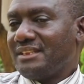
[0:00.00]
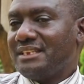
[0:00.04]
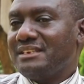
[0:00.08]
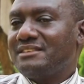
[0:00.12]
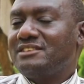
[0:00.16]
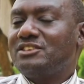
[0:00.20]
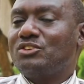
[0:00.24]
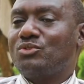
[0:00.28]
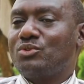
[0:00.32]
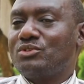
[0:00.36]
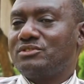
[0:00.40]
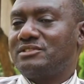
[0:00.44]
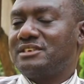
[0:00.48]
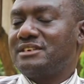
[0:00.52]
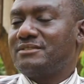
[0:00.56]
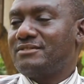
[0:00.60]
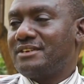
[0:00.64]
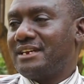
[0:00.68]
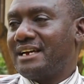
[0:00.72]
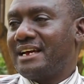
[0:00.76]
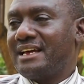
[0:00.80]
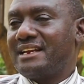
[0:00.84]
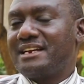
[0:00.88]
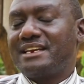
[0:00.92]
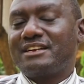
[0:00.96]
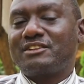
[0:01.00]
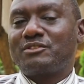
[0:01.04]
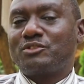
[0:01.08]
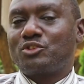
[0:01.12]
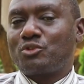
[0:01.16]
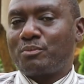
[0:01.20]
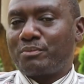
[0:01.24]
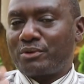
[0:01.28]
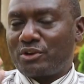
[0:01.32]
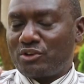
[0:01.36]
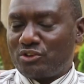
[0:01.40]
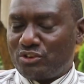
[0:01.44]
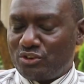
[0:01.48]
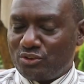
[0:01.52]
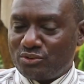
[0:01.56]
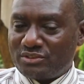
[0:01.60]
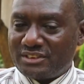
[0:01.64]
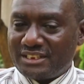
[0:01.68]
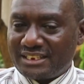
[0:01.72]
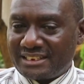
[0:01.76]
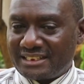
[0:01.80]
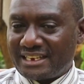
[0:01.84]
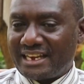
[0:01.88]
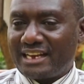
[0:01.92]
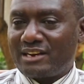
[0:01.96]
she conceived, and to produce
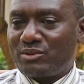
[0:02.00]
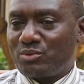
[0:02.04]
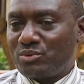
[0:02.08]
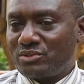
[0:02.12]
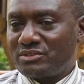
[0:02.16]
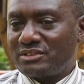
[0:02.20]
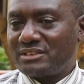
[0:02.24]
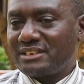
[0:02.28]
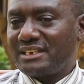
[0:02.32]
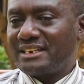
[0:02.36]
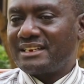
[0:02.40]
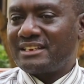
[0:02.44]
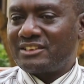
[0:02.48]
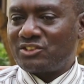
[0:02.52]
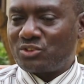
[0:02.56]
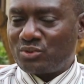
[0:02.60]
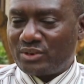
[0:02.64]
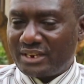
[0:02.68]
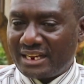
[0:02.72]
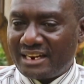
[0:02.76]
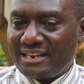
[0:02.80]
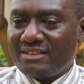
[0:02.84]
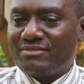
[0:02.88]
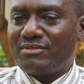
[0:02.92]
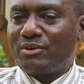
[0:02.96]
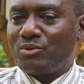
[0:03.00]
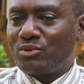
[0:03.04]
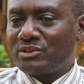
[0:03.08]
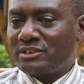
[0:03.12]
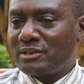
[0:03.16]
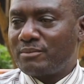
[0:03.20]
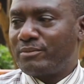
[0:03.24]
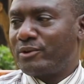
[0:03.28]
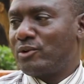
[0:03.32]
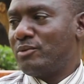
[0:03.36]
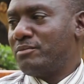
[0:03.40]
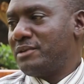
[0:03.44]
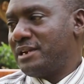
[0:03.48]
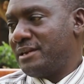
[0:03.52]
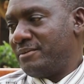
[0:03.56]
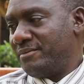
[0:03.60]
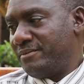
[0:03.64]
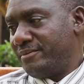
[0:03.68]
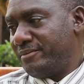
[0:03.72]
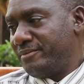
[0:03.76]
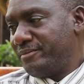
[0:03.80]
the child to deliver was a problem.